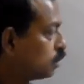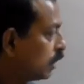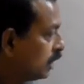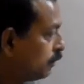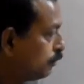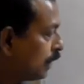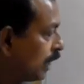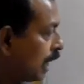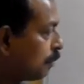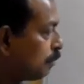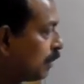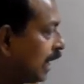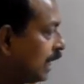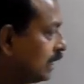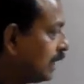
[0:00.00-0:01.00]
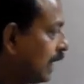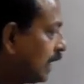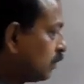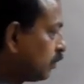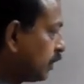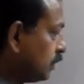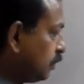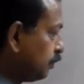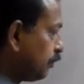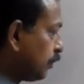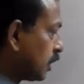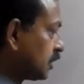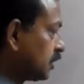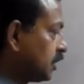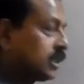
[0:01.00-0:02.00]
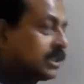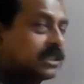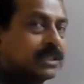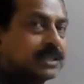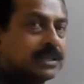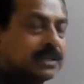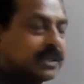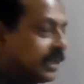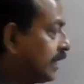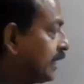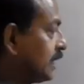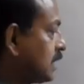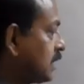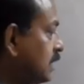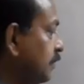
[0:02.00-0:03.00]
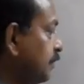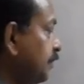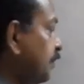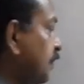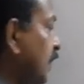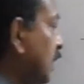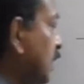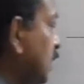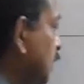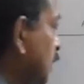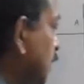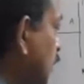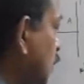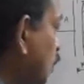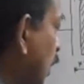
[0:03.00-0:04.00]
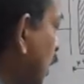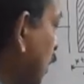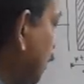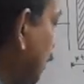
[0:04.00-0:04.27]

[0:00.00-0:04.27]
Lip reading: So if you apply that one for this case, this